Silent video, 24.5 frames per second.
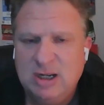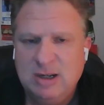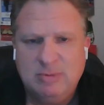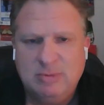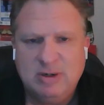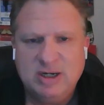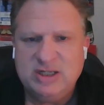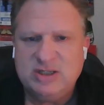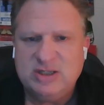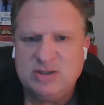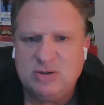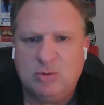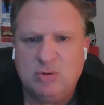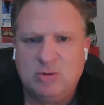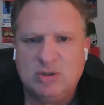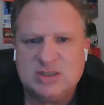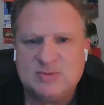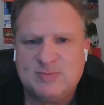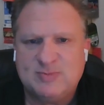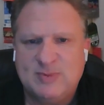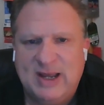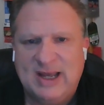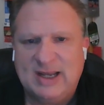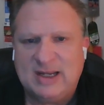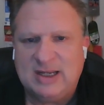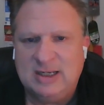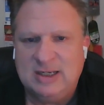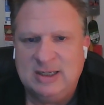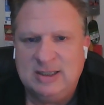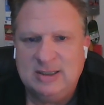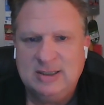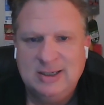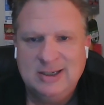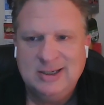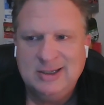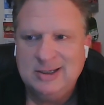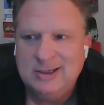But he told us back
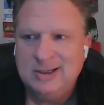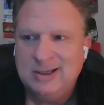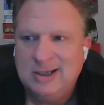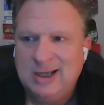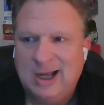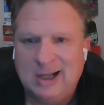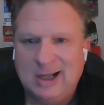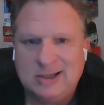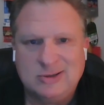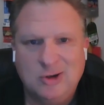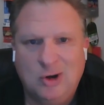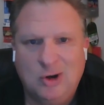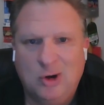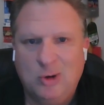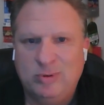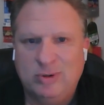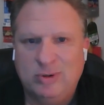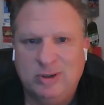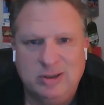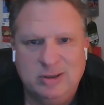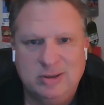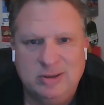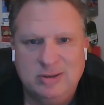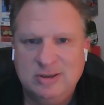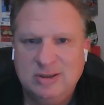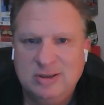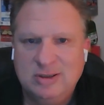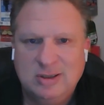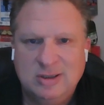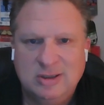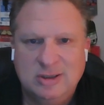in October and